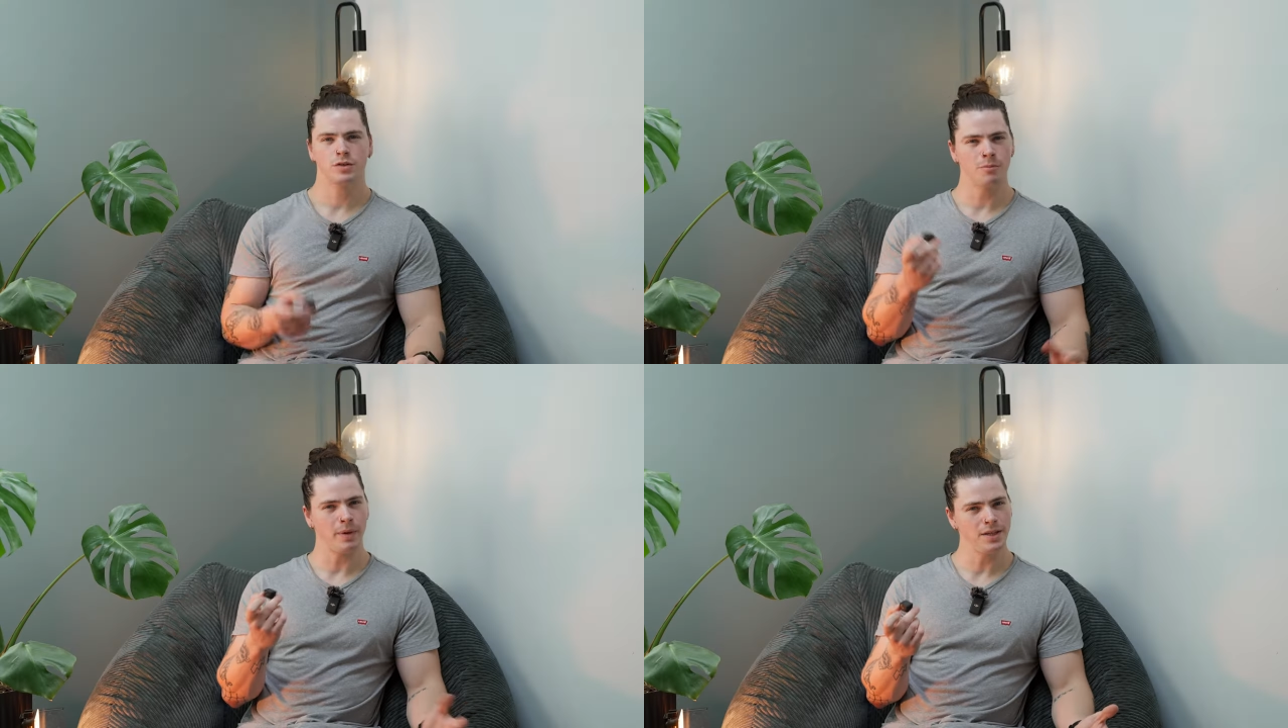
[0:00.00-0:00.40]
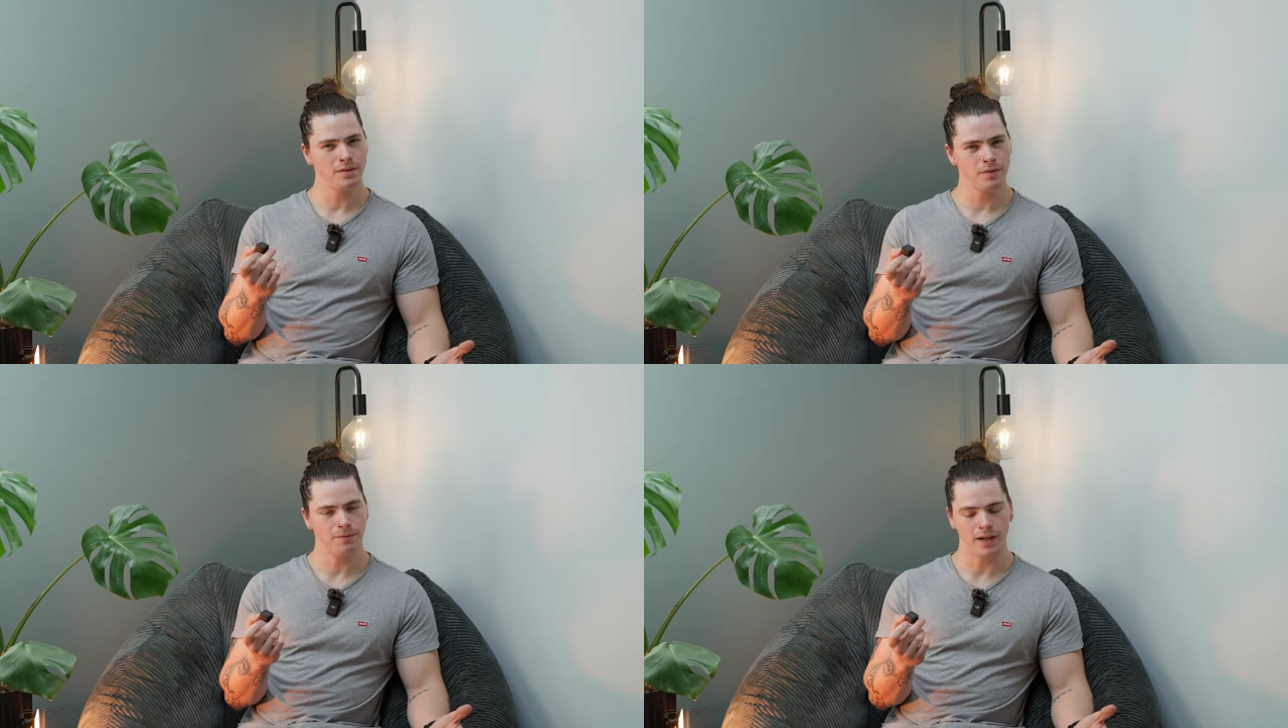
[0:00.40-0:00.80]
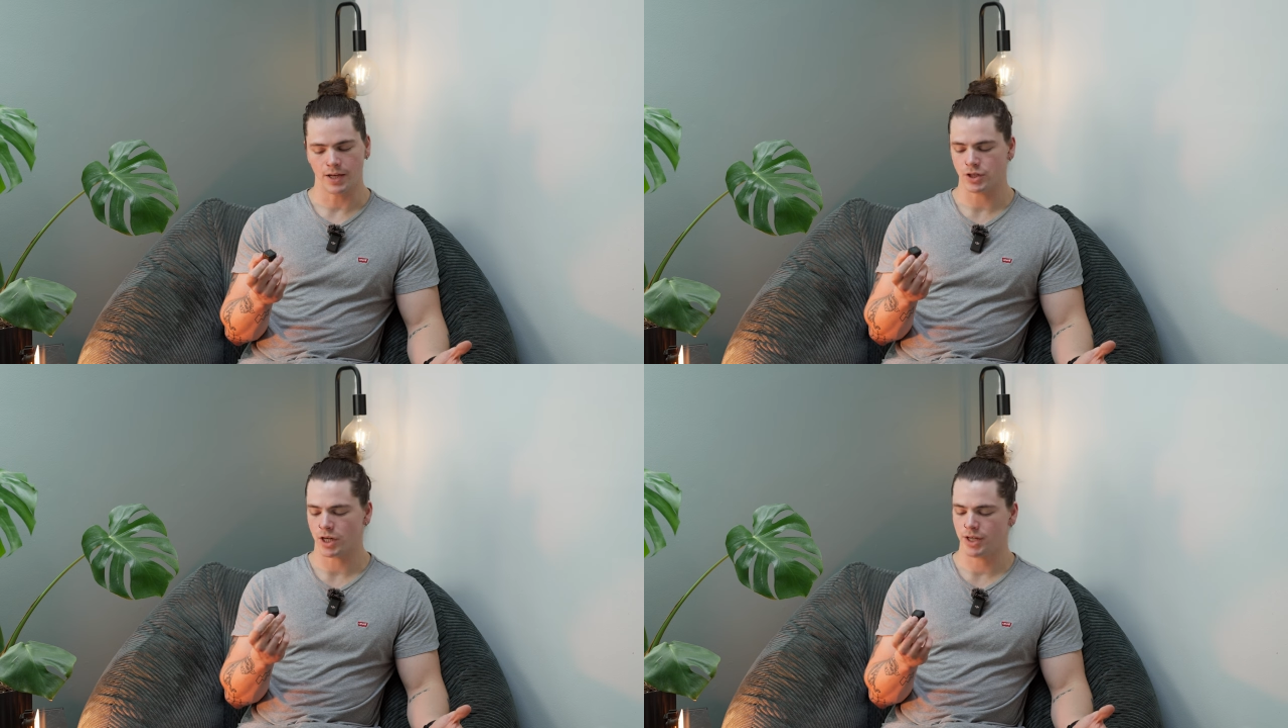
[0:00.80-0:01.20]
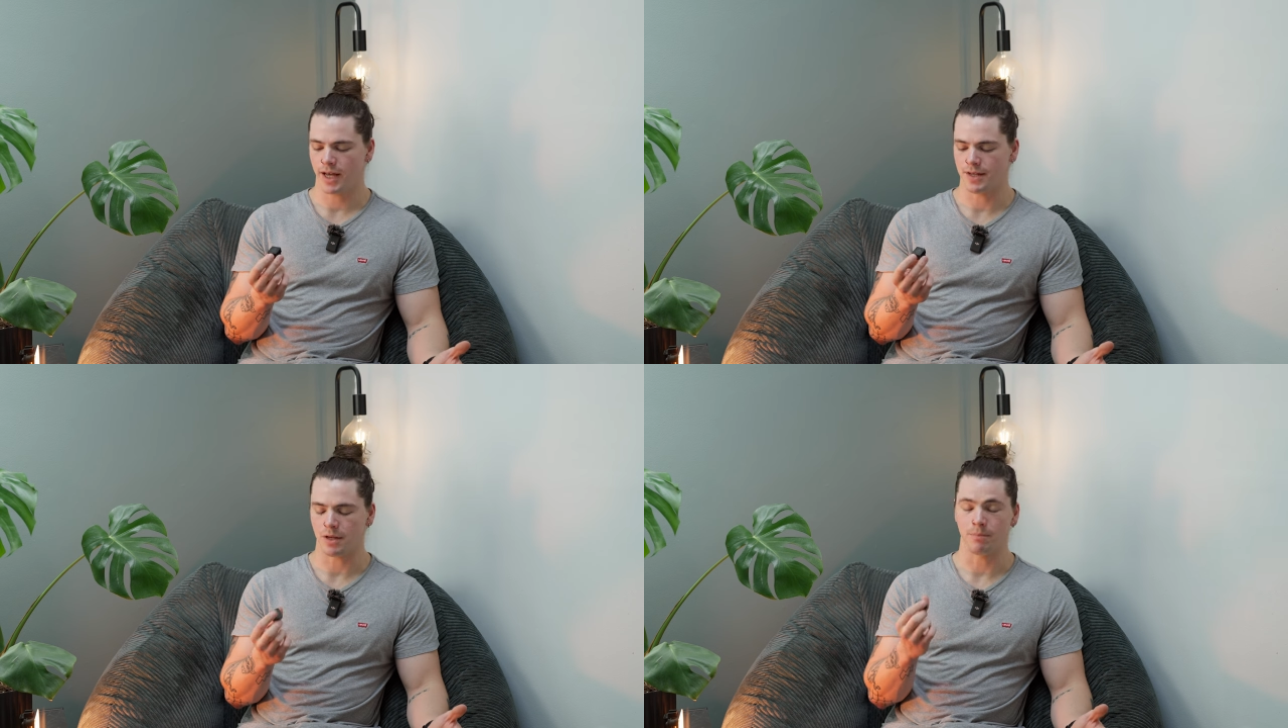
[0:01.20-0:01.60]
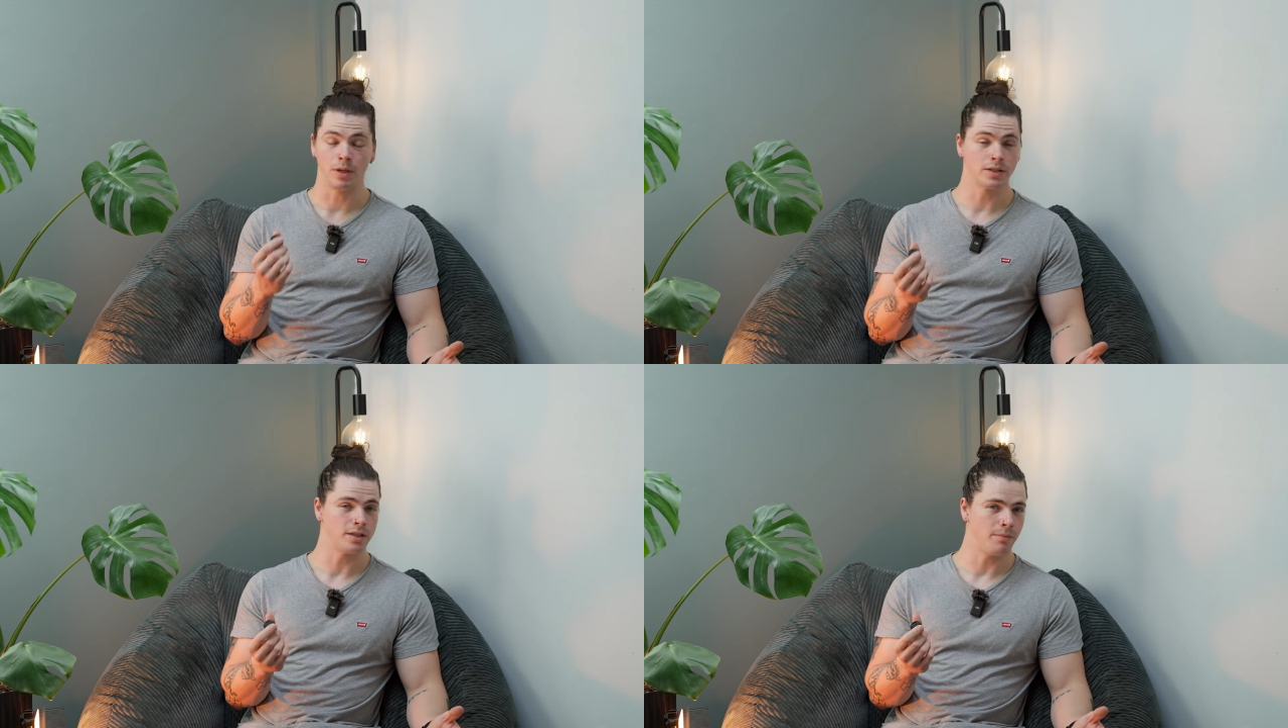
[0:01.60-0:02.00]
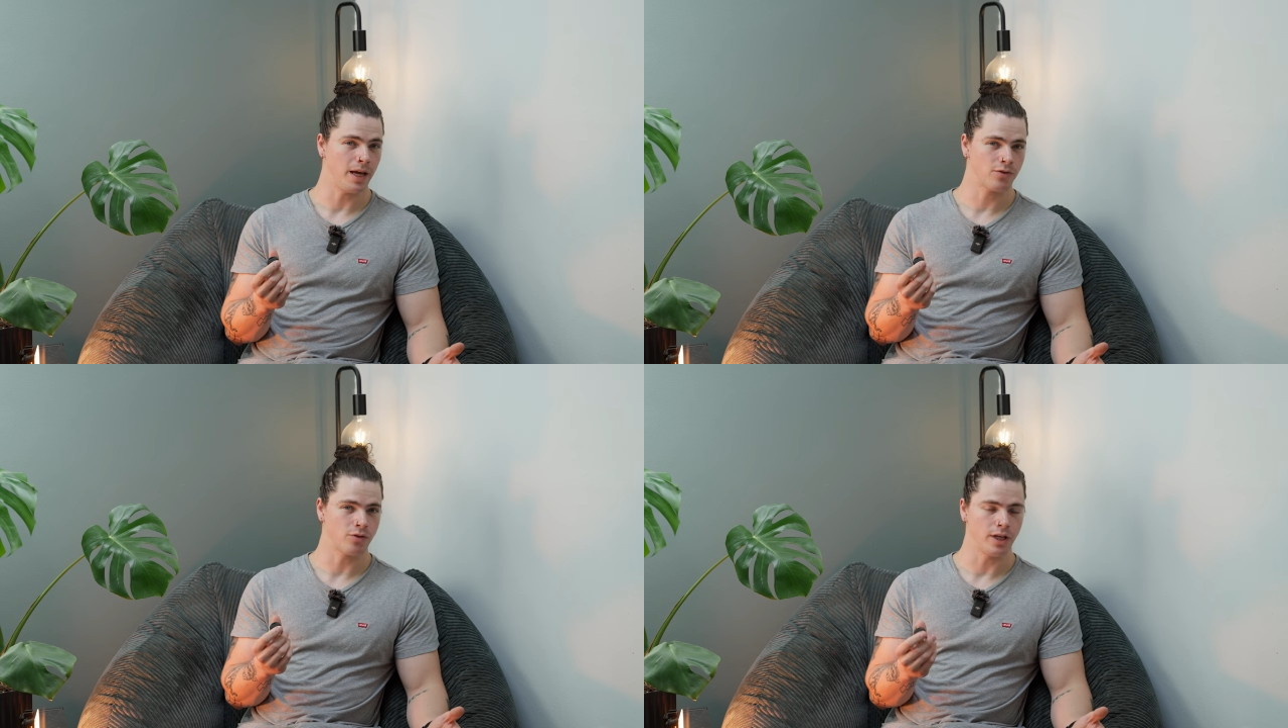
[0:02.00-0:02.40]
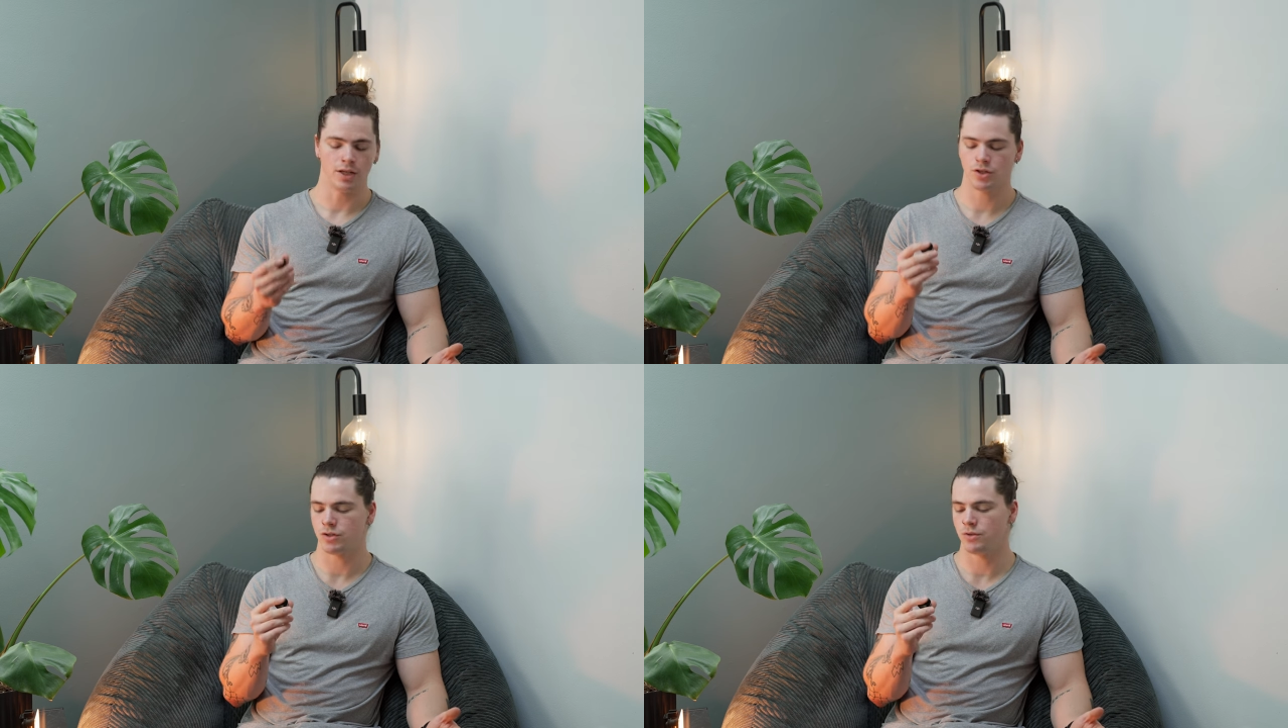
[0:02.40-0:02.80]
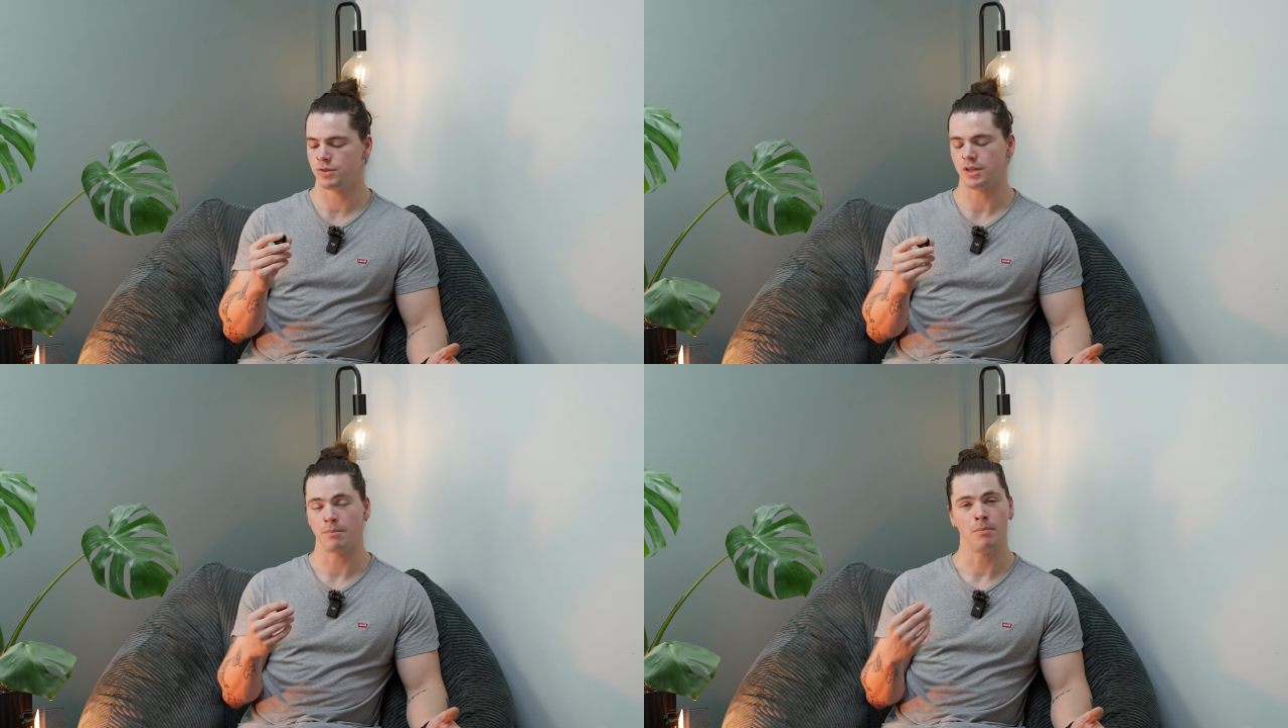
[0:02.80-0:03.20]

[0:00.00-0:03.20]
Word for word: So the base of the flash actually has a built-in battery and it just uses a